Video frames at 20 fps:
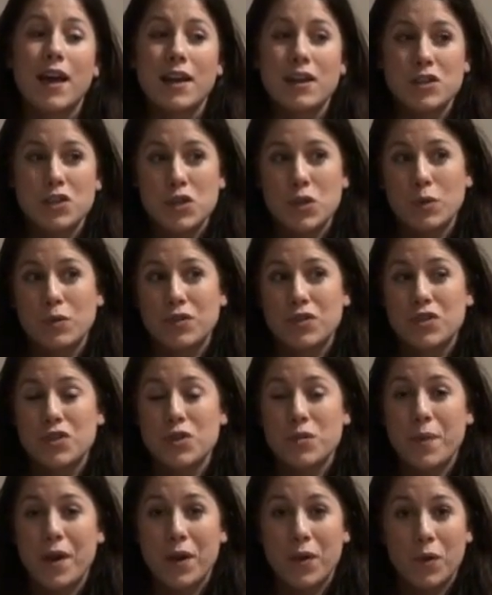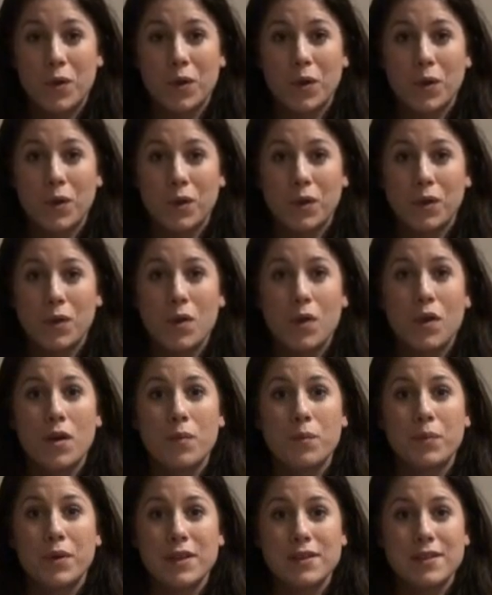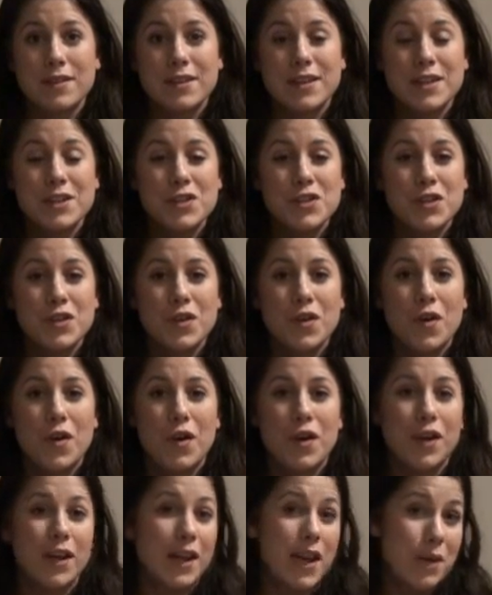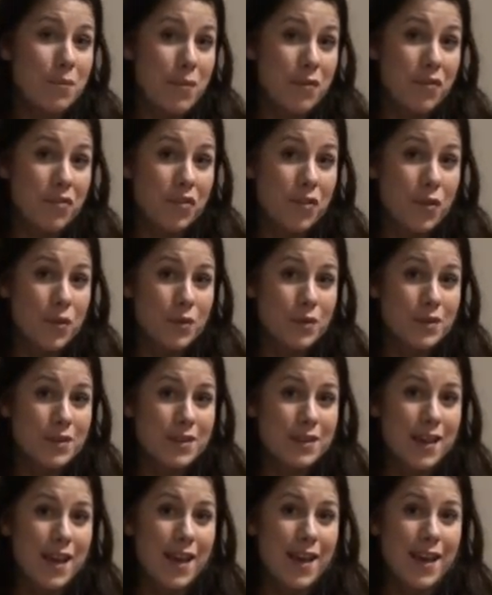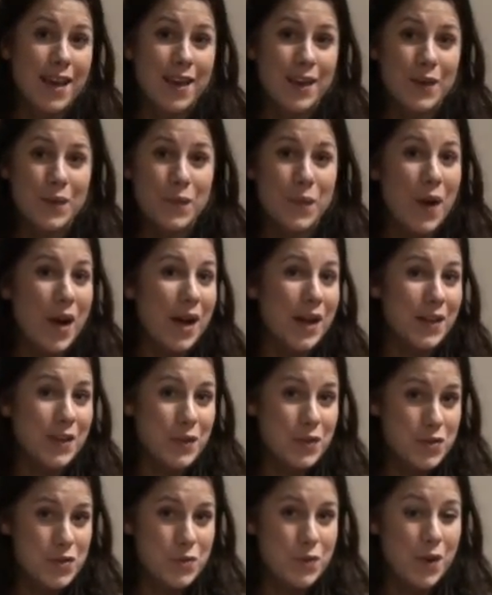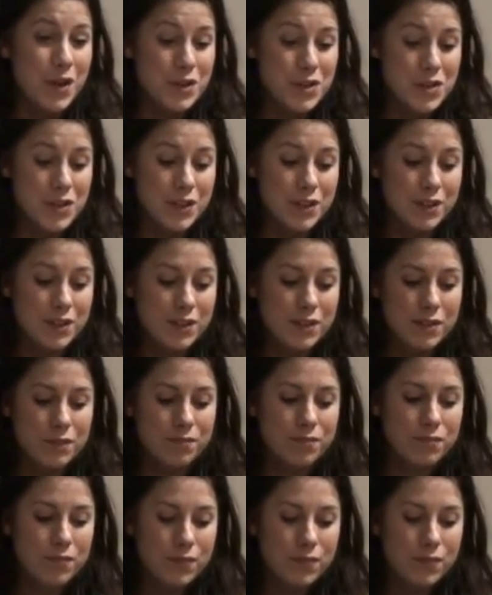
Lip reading: I chose to do my oral presentation on A Game of Thrones and why you should watch it.